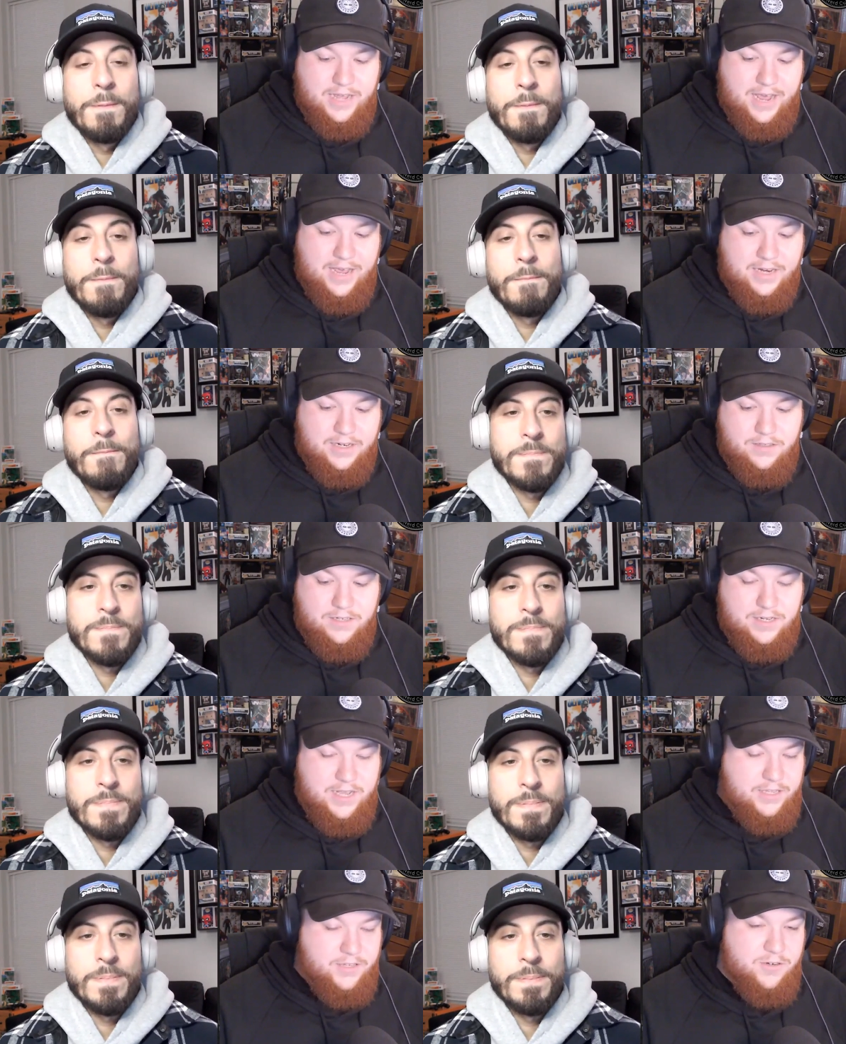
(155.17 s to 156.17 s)
Speaker 1: that, did
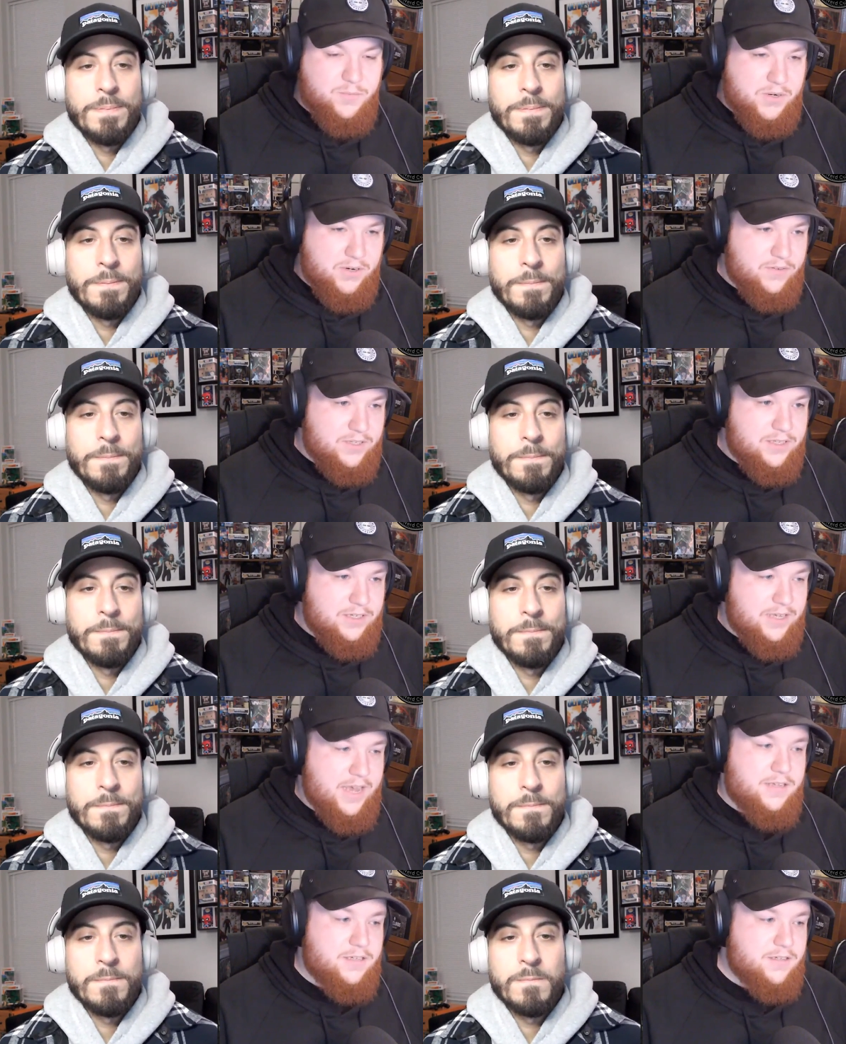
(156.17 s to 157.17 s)
they do it perfectly?
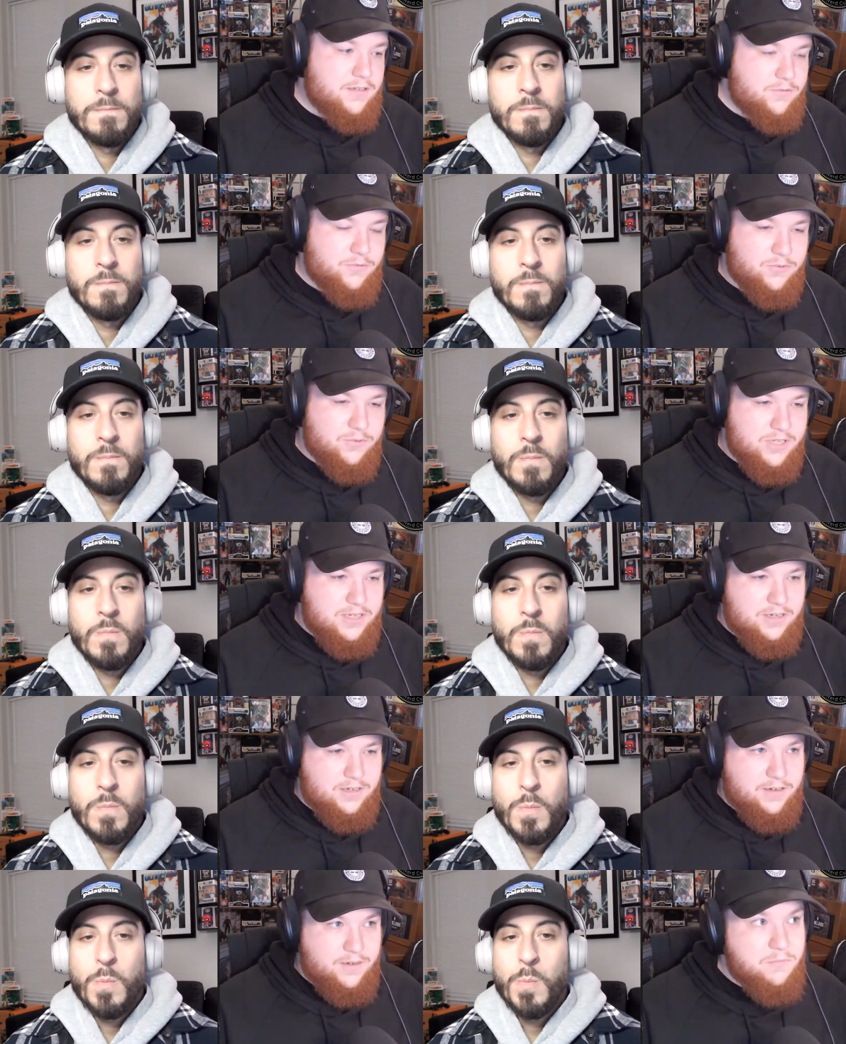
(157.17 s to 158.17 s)
Yes. Was
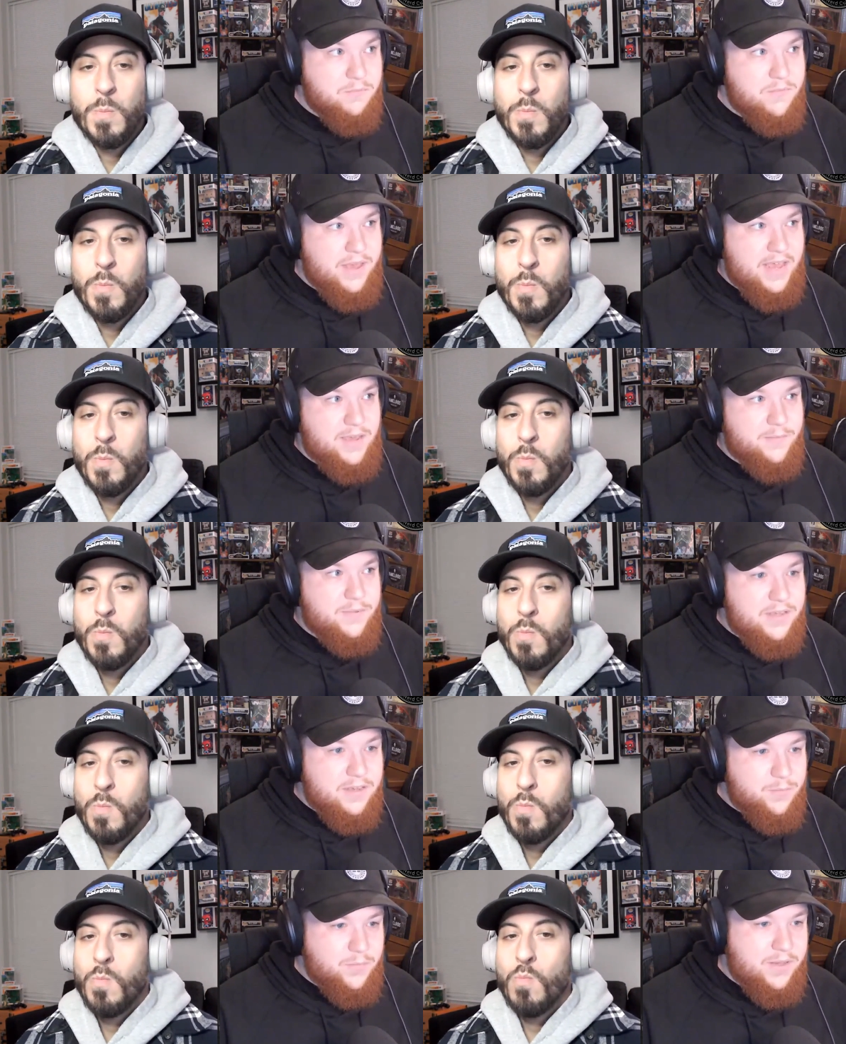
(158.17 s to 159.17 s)
it maybe
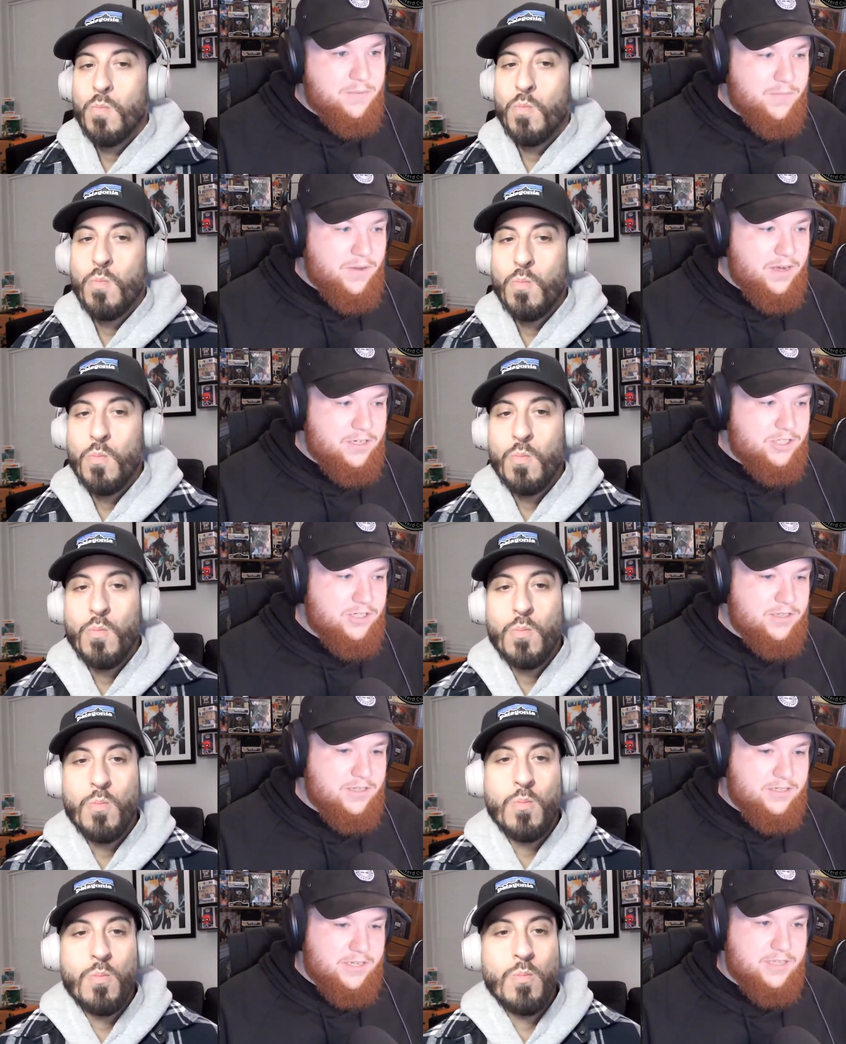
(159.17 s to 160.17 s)
a bit much in
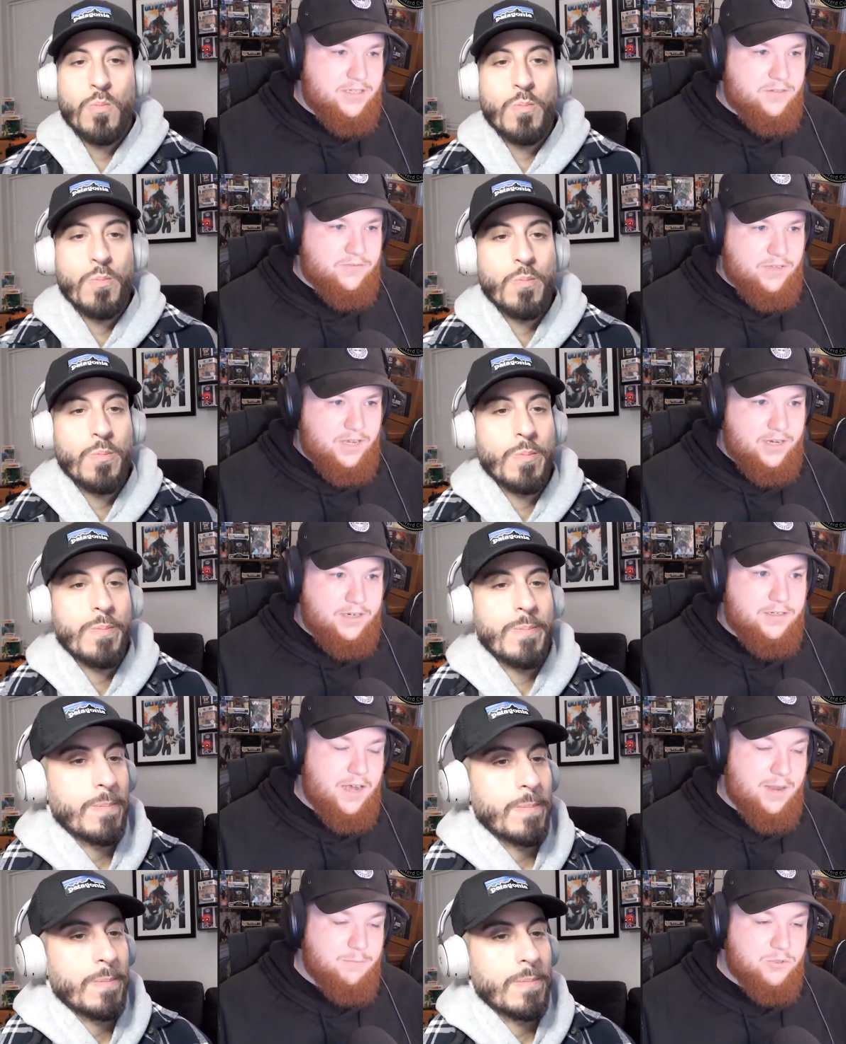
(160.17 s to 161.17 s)
the sense of like,
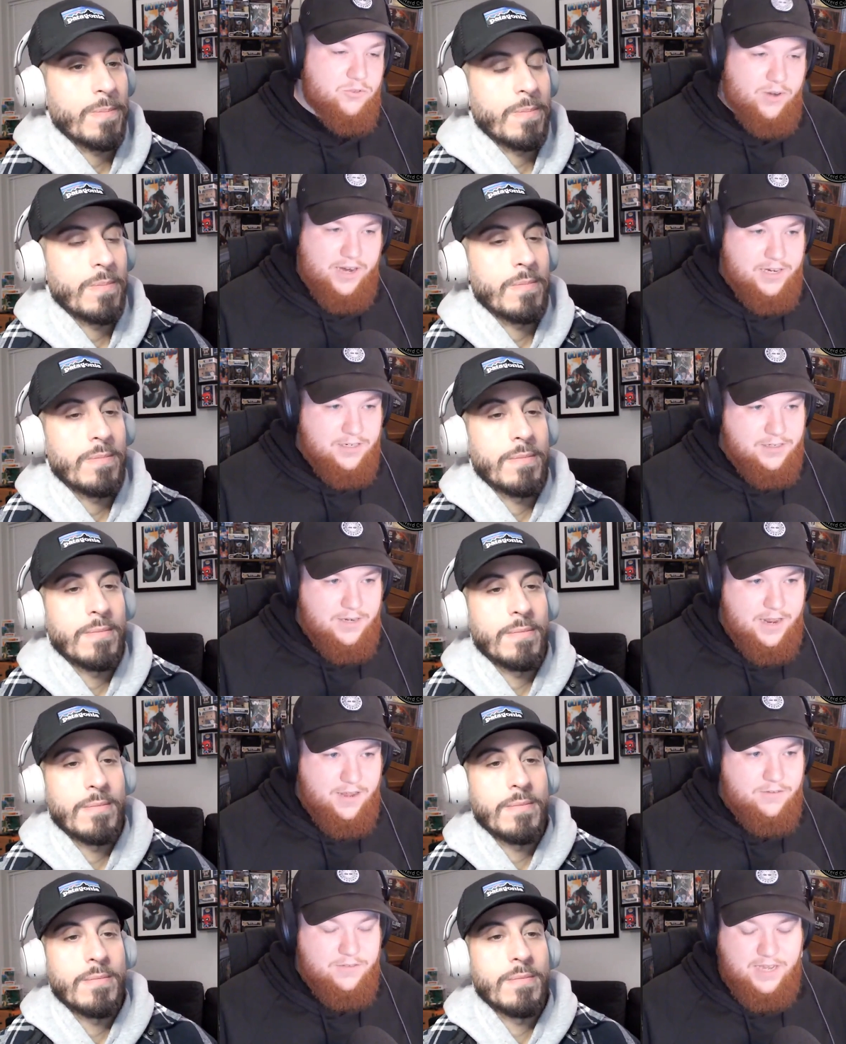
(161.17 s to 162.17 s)
I'm drained
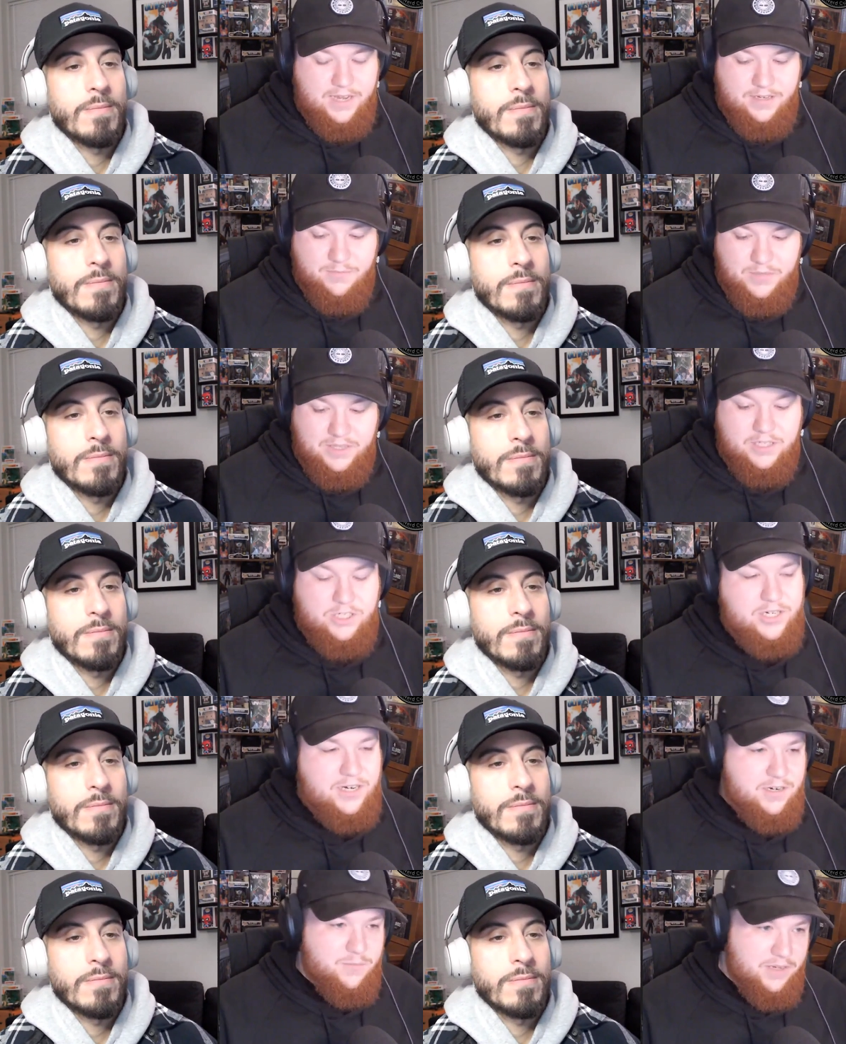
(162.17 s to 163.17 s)
now? Yeah, you beat the shit
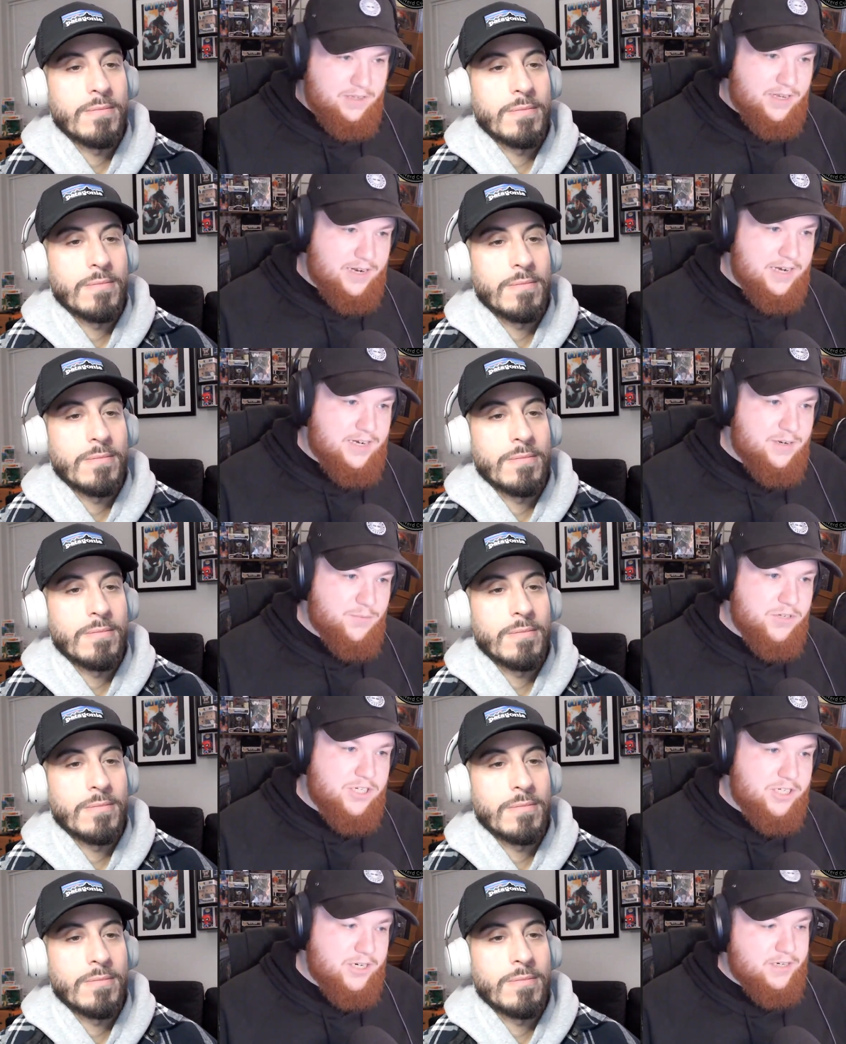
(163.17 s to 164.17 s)
out of me. Like, I didn't
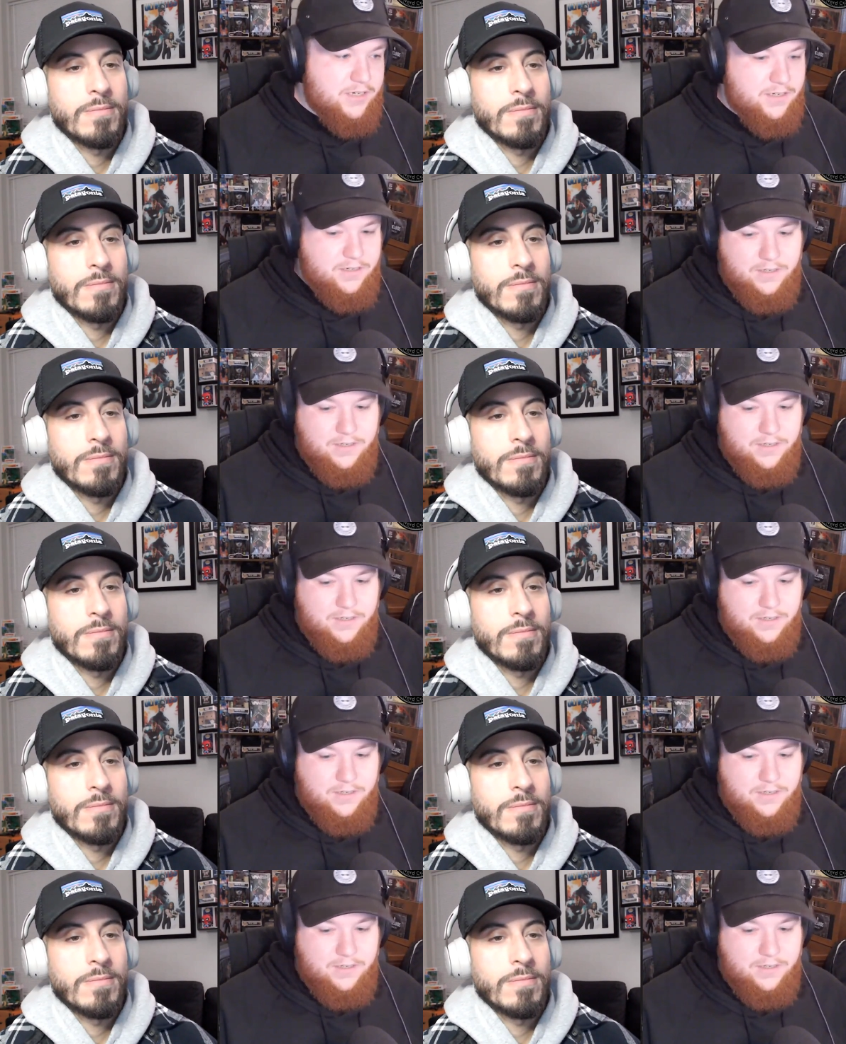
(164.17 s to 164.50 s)
appreciate it.